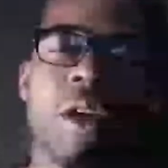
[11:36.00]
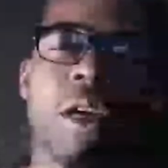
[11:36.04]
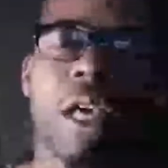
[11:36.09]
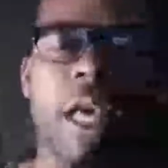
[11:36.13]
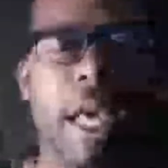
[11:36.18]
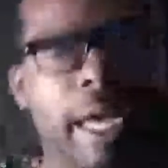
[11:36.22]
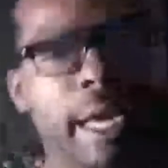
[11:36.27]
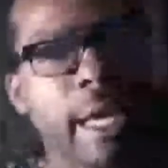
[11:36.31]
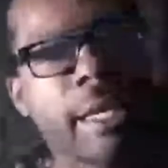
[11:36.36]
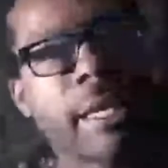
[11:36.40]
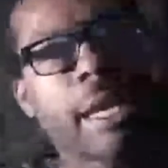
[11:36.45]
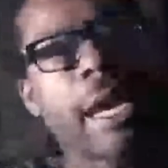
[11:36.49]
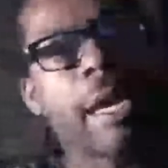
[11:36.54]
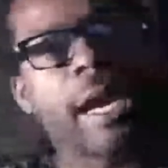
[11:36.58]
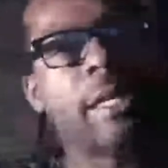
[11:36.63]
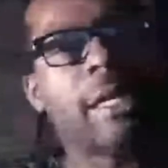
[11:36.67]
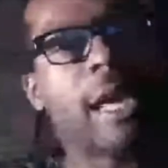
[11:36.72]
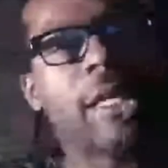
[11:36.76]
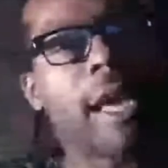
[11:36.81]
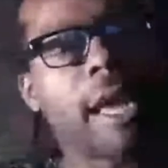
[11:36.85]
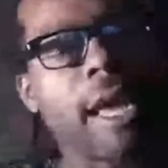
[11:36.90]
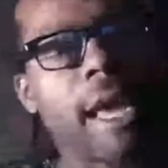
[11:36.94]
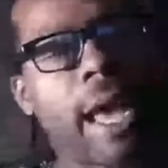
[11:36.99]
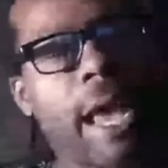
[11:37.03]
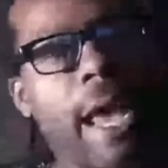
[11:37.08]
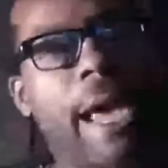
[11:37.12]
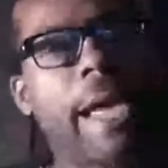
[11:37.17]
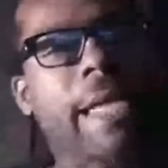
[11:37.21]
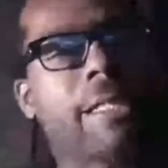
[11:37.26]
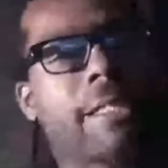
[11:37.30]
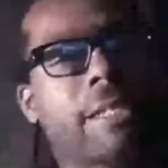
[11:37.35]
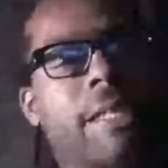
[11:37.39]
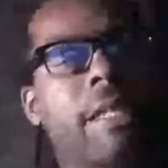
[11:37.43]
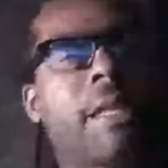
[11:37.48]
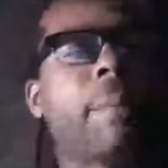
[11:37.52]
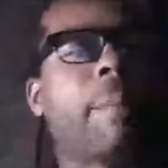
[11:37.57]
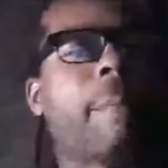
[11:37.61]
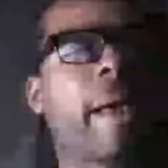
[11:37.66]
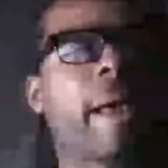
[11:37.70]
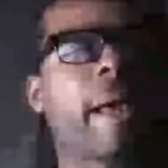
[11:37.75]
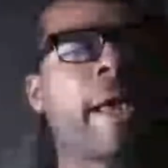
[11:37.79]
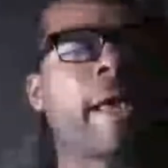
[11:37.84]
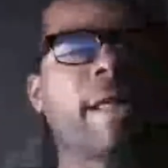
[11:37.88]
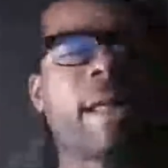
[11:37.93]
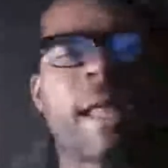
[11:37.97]
and they asking the
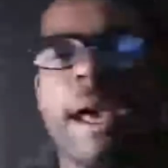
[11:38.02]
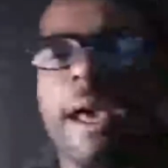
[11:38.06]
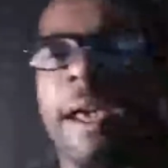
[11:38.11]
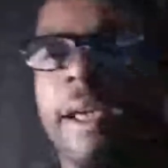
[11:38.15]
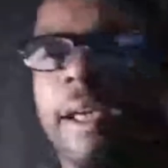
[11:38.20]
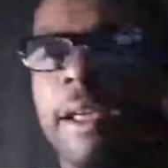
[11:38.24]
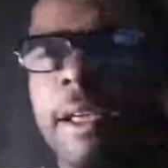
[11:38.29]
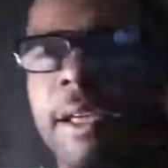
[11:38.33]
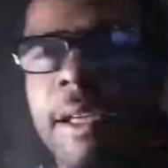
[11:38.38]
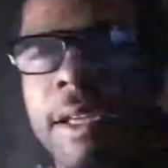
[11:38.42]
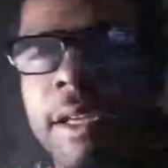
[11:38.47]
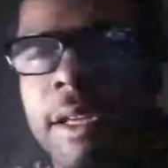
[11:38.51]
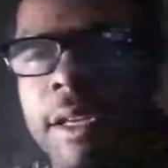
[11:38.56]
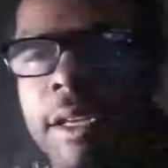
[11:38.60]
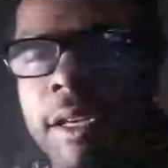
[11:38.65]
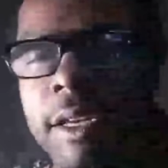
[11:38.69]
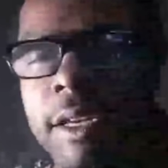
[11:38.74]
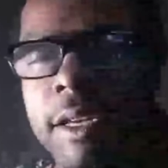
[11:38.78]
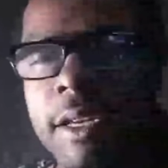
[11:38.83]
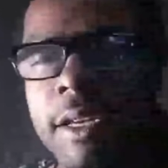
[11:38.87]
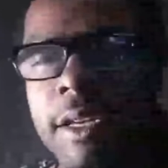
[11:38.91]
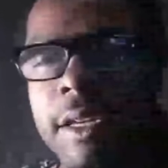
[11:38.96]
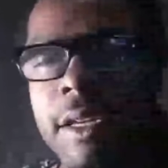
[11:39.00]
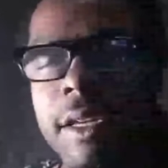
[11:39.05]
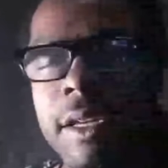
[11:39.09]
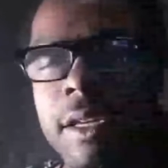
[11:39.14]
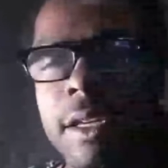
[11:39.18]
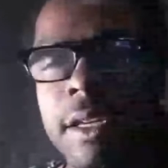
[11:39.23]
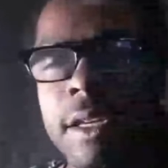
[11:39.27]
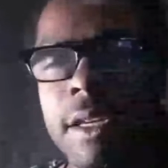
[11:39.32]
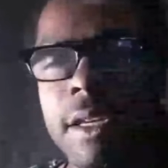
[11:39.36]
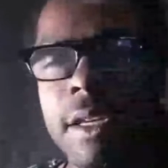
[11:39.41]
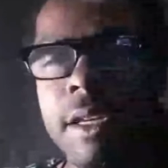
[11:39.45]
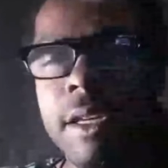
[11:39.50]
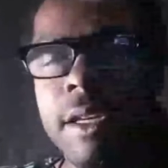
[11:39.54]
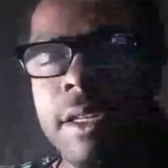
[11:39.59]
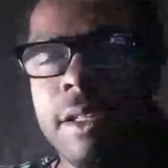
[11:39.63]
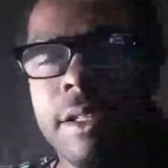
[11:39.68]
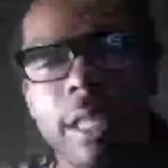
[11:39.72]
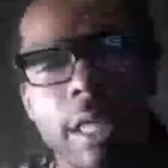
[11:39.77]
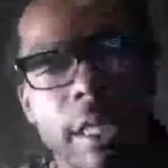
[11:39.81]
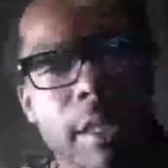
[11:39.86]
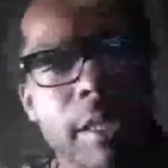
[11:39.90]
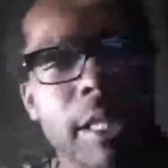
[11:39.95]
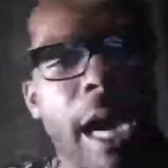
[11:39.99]
man like,
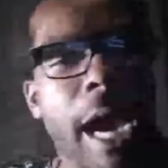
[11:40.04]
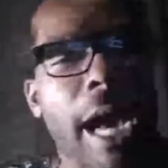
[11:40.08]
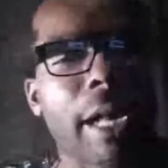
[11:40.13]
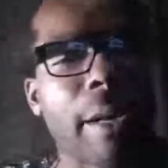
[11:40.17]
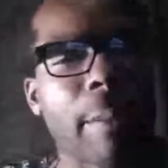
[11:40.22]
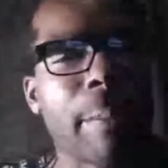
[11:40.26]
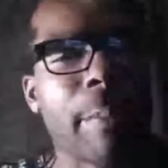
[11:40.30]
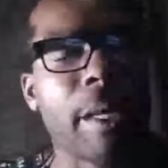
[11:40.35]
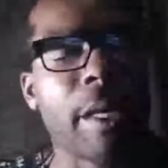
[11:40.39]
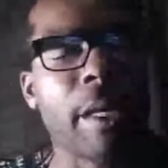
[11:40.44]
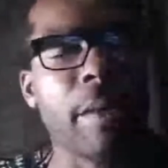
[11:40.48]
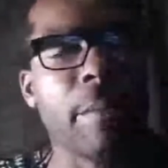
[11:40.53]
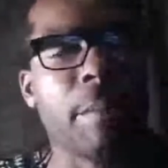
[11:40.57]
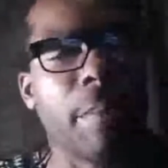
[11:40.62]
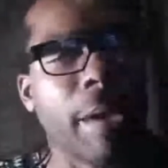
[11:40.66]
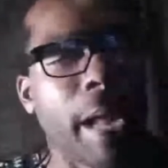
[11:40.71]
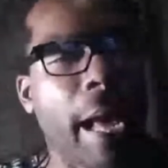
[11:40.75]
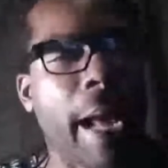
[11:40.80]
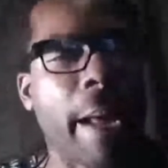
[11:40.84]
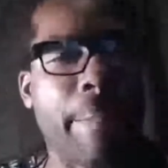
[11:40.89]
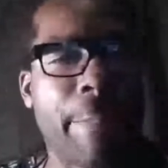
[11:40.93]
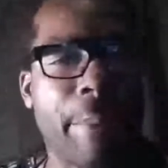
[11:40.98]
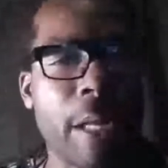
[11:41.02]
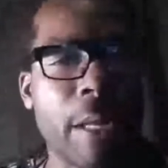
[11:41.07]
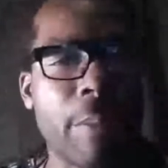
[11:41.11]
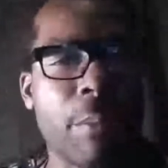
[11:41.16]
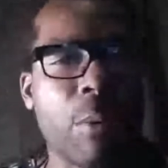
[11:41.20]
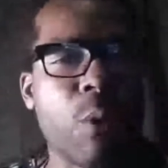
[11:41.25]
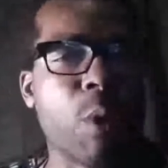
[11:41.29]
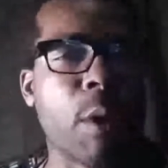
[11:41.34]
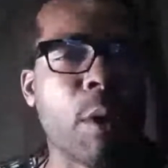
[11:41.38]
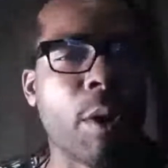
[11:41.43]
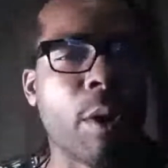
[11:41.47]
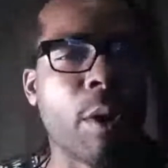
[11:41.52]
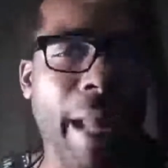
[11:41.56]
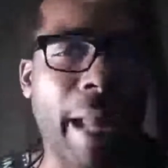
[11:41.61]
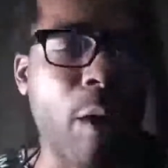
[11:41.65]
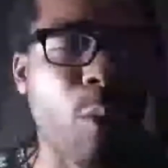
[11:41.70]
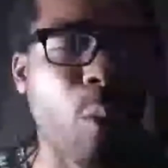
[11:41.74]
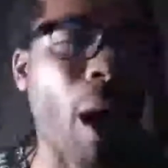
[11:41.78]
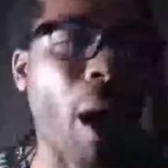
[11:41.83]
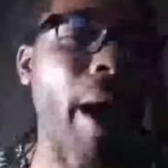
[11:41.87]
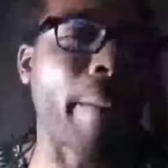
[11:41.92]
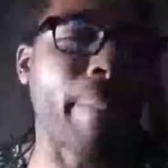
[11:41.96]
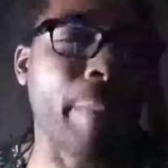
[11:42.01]
this gotta be black people and
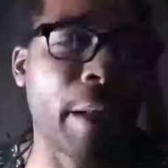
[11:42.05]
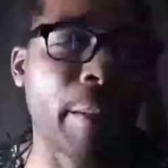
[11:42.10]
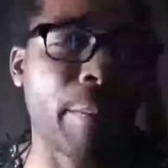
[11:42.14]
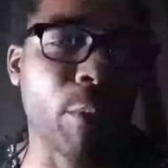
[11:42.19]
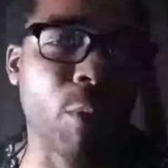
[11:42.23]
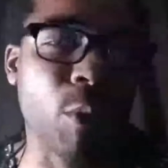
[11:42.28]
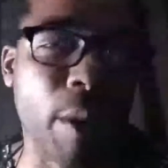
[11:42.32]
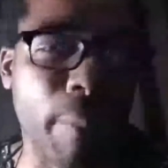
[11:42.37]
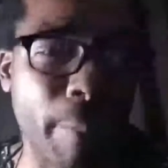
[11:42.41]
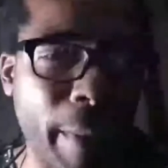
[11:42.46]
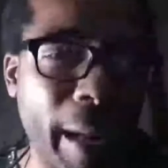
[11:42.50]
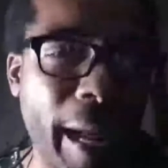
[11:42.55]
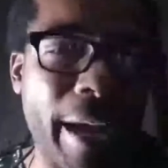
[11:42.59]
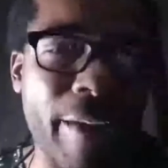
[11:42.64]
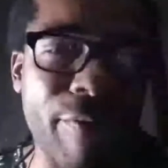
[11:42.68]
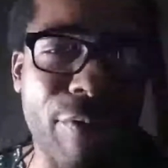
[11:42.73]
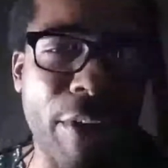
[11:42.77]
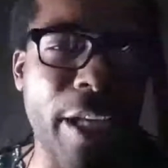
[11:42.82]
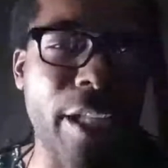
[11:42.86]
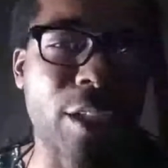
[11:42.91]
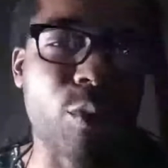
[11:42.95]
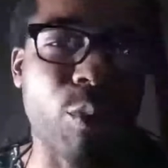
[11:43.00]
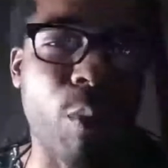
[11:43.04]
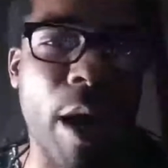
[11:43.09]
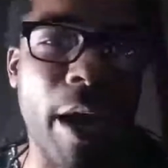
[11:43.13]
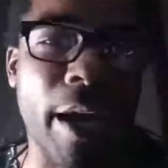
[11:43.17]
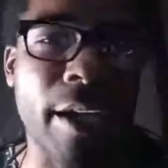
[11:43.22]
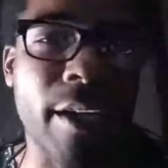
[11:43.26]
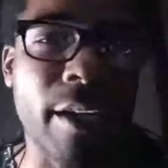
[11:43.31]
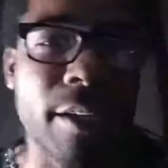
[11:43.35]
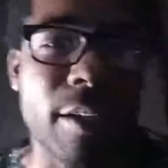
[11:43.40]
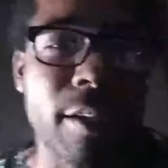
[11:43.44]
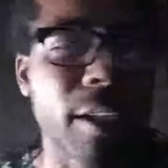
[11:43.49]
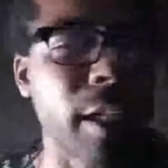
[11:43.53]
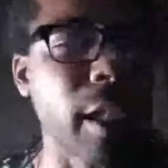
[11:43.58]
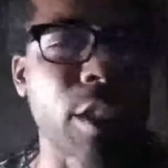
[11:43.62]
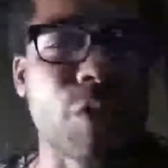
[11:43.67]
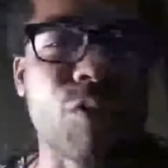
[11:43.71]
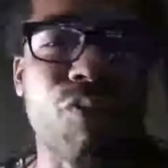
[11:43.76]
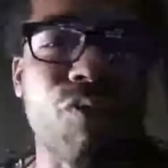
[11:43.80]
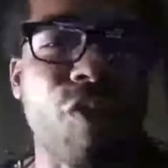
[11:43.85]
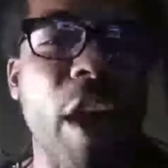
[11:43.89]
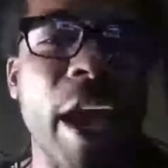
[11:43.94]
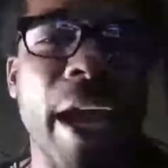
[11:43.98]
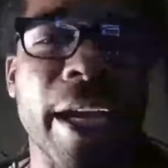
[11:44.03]
white people in blackface, right? This
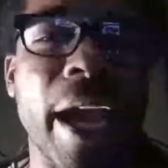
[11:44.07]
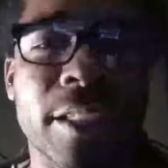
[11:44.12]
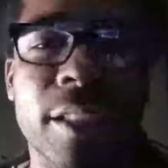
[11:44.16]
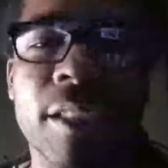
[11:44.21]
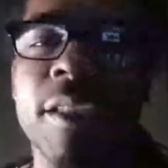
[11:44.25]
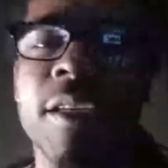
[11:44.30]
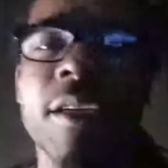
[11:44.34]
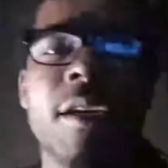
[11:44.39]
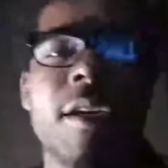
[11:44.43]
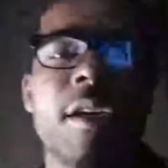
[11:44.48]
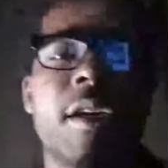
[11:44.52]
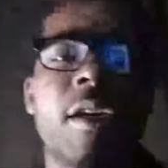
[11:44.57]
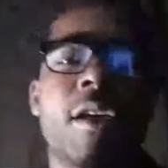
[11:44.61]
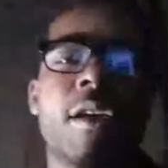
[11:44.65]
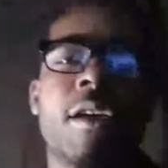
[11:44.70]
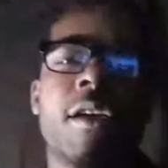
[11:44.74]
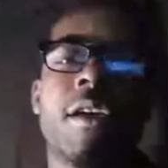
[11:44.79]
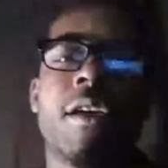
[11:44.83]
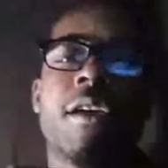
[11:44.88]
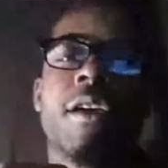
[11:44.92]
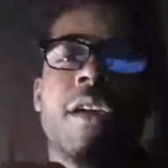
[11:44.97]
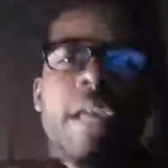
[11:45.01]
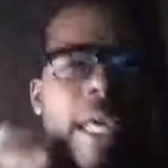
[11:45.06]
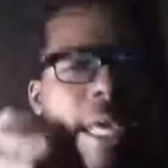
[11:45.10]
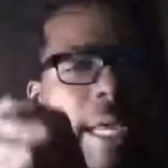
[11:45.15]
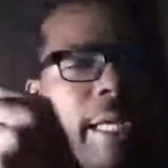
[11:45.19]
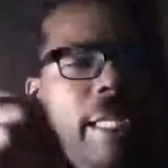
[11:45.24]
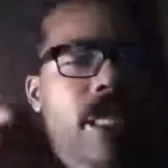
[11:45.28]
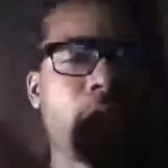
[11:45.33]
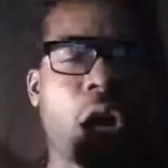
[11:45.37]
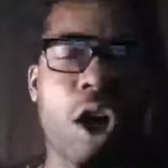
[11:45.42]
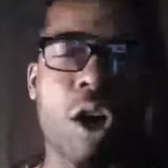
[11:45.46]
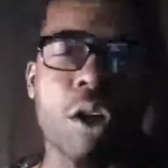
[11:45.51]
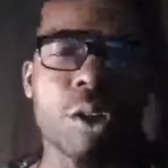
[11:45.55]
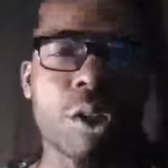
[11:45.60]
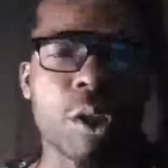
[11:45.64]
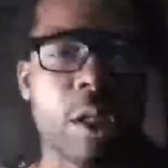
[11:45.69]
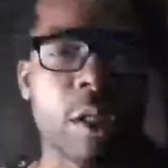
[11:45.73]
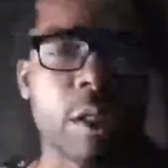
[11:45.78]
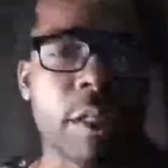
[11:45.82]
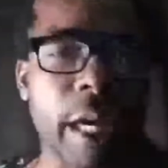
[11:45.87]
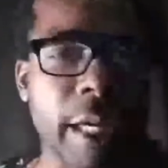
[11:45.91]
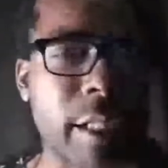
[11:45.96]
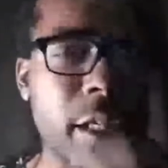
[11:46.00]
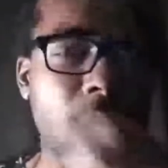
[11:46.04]
facts. And he talking to
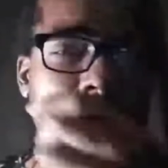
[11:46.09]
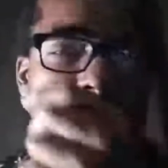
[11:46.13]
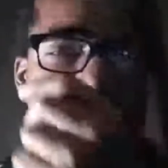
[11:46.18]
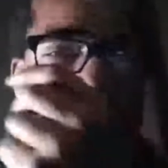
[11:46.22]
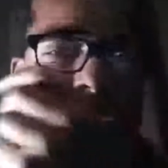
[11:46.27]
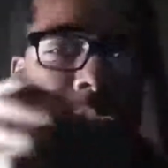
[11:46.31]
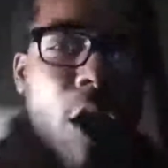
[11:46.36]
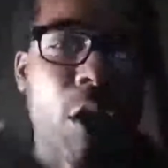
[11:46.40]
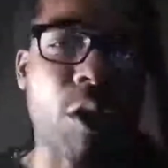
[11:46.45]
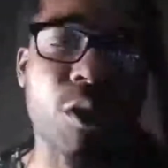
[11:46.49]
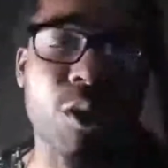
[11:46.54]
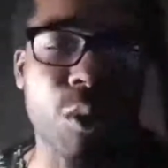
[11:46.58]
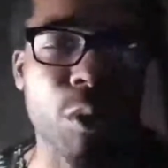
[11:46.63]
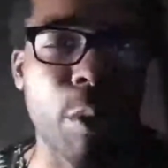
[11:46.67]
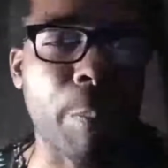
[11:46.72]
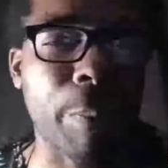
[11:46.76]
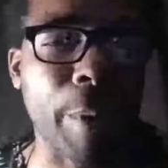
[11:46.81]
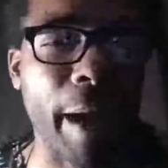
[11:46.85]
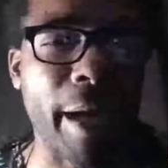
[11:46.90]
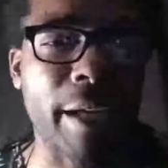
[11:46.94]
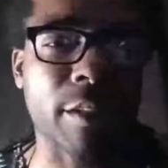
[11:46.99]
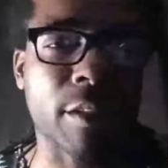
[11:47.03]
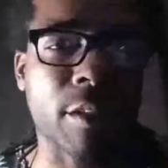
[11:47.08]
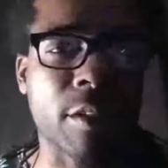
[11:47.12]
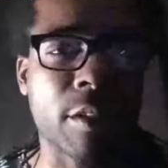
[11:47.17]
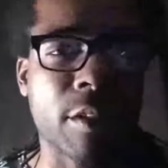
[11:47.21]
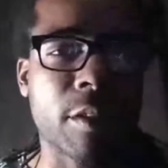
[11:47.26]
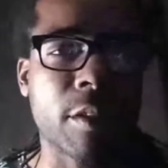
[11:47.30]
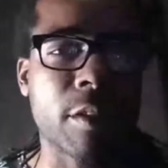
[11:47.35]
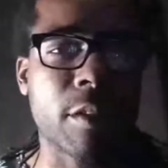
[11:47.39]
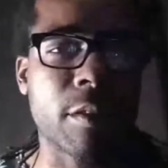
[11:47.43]
he talking to the Panthers.